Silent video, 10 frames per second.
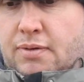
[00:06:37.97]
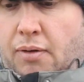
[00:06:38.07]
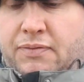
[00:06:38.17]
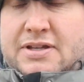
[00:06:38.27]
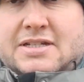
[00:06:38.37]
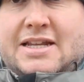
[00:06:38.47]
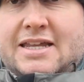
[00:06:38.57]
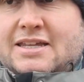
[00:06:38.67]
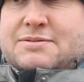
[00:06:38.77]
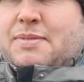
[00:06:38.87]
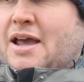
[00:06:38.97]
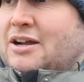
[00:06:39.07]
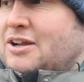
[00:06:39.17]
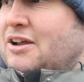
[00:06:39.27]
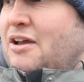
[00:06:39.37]
obviously it's me,
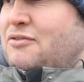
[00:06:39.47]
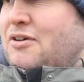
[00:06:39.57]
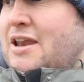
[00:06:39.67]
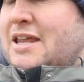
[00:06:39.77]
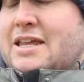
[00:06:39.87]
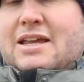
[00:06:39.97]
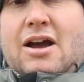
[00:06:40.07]
I don't go for any